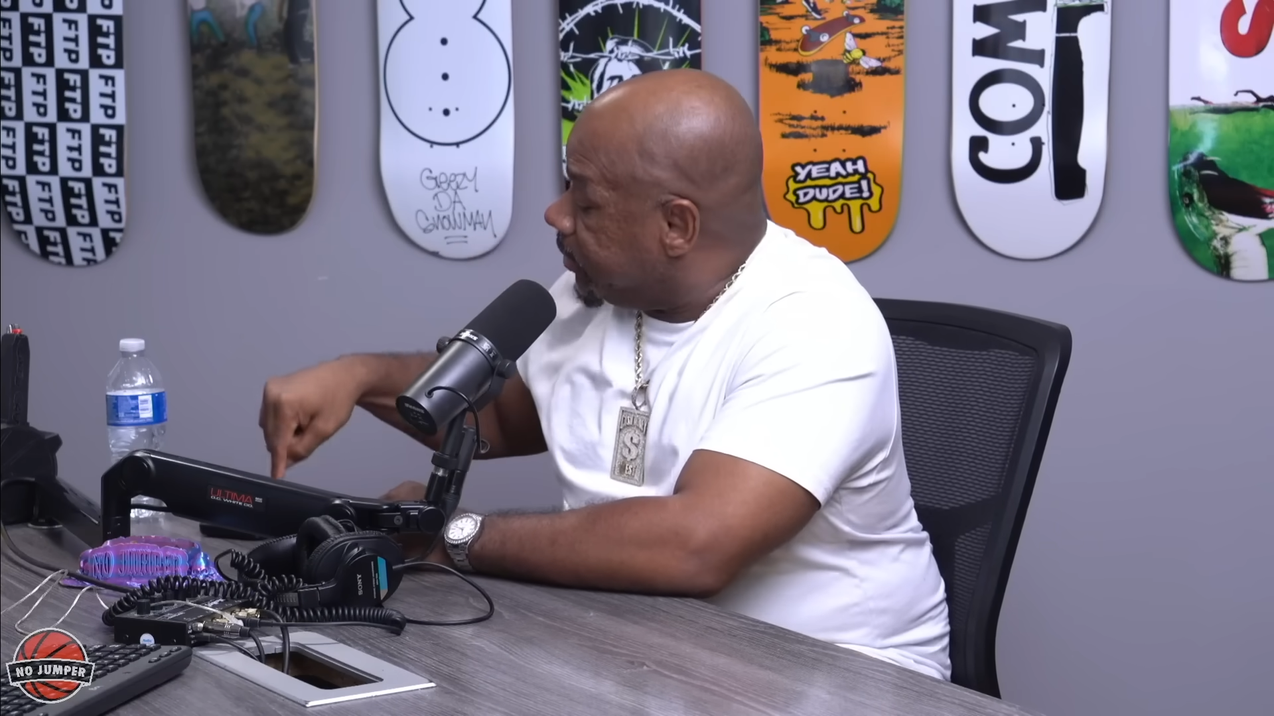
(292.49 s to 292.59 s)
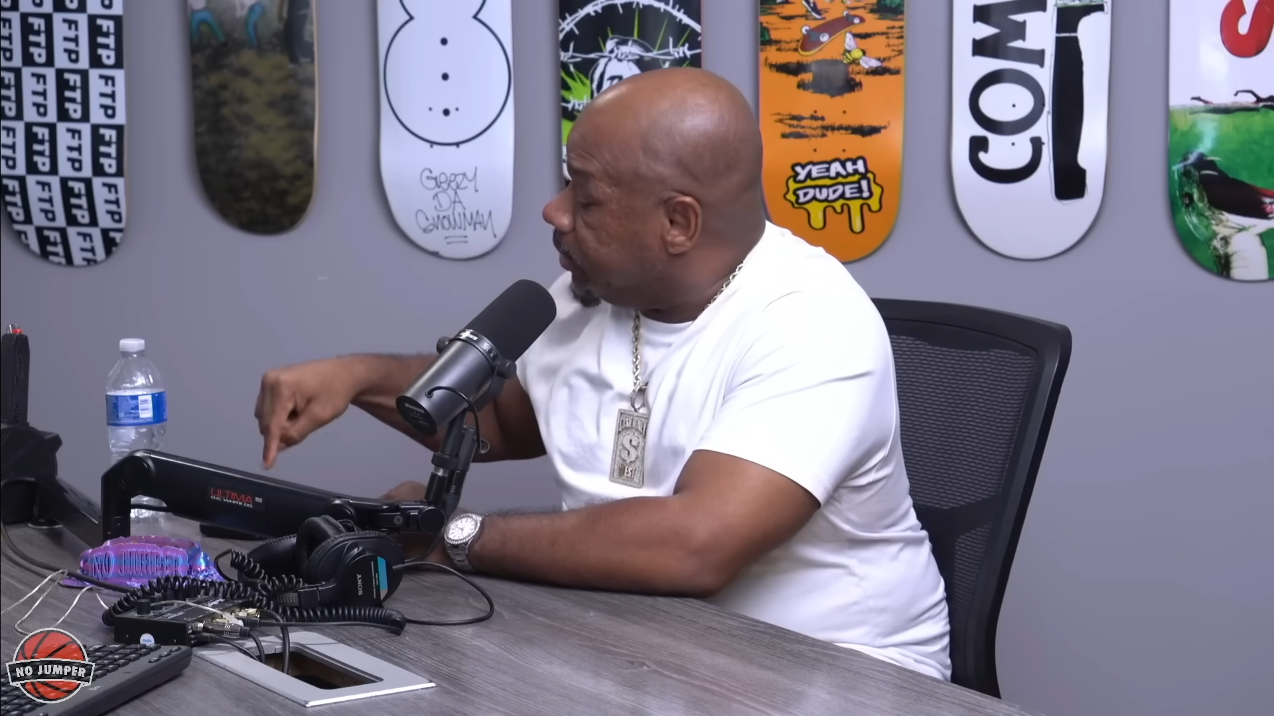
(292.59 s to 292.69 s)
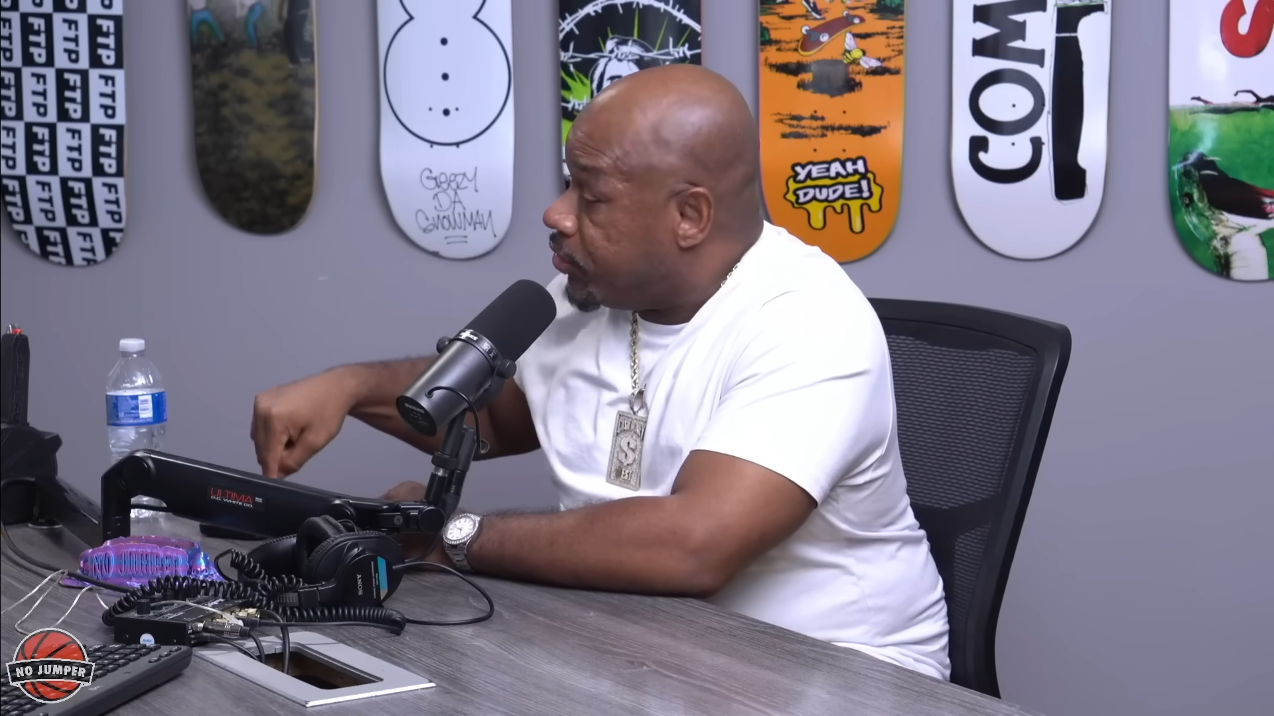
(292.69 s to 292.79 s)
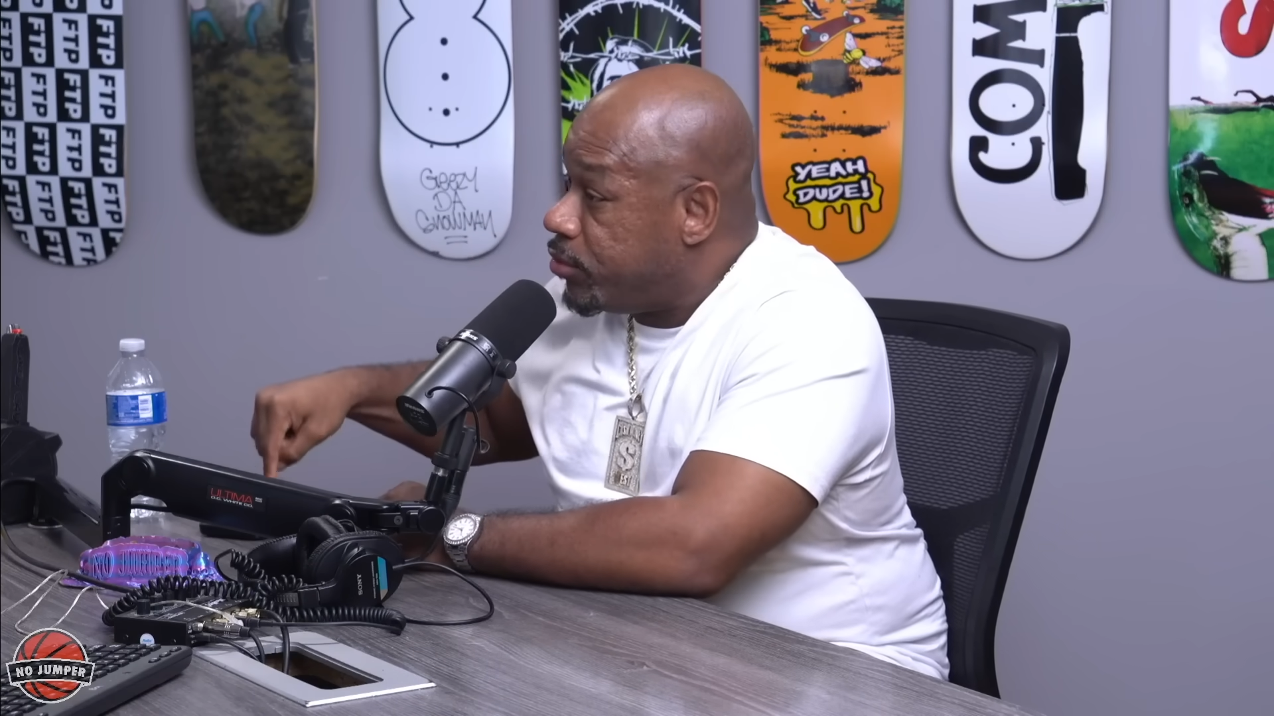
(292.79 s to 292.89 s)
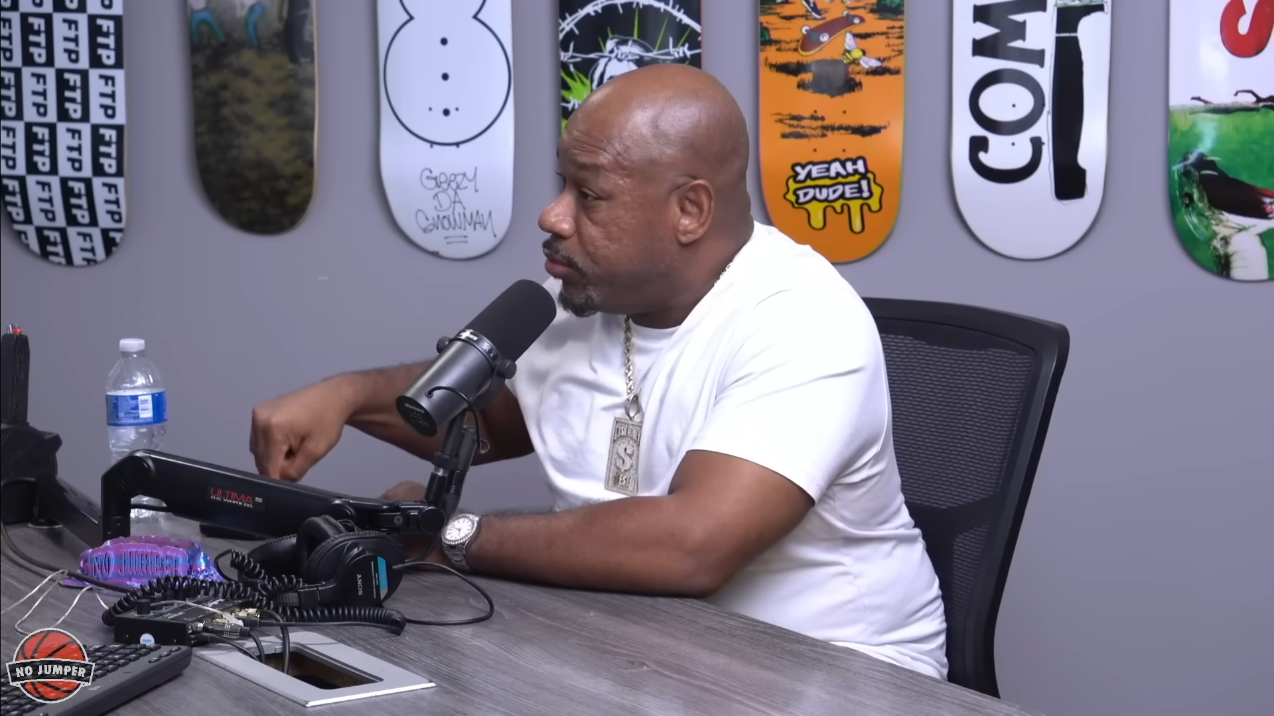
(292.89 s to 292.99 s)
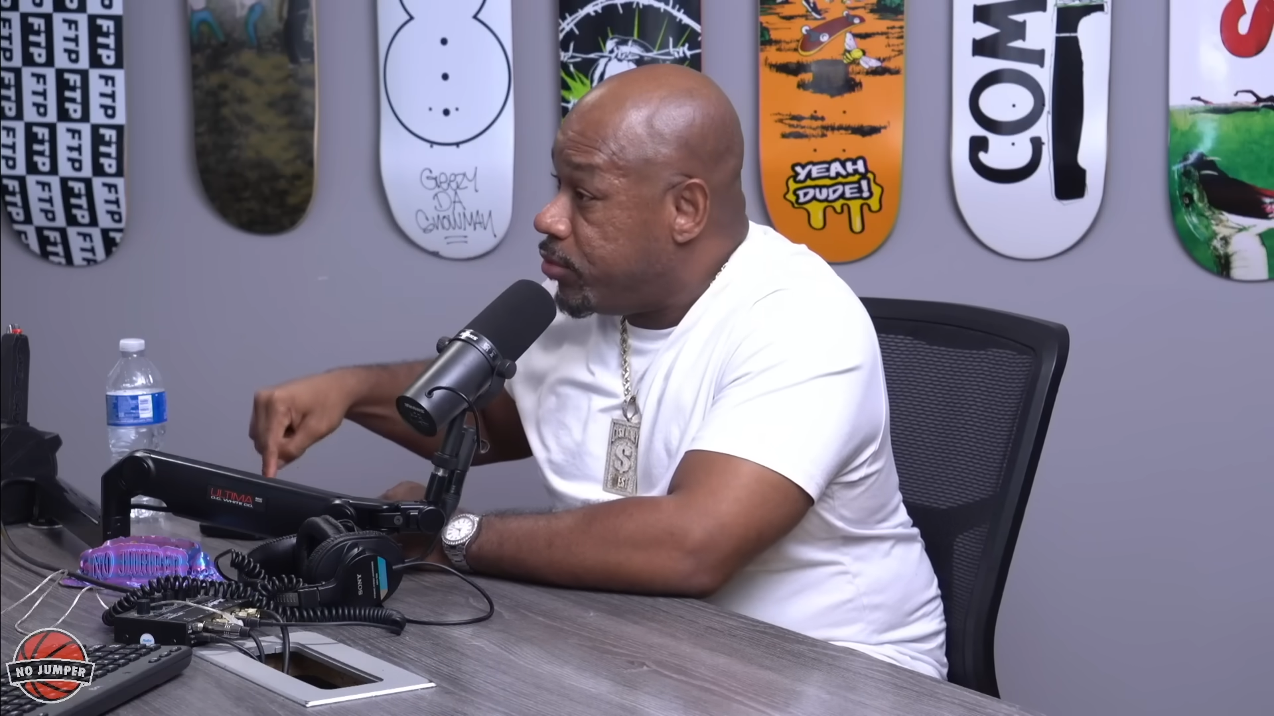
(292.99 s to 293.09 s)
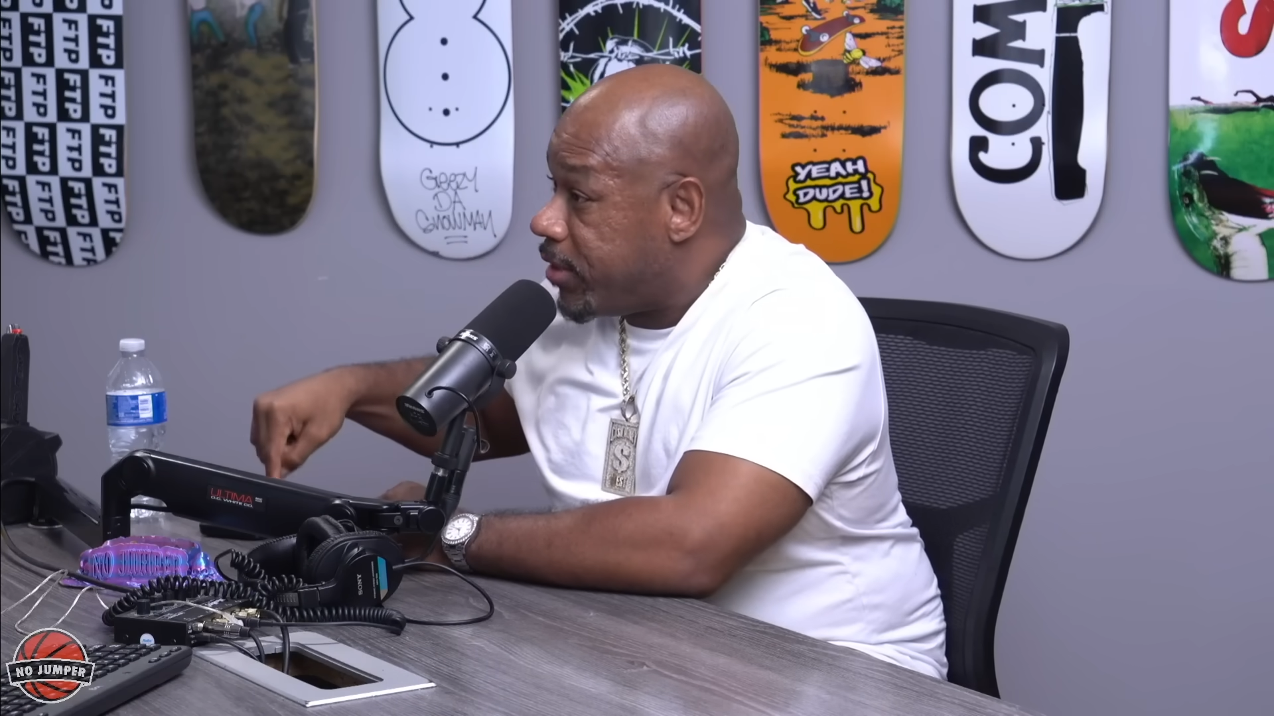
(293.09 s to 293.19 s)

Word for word: the dude,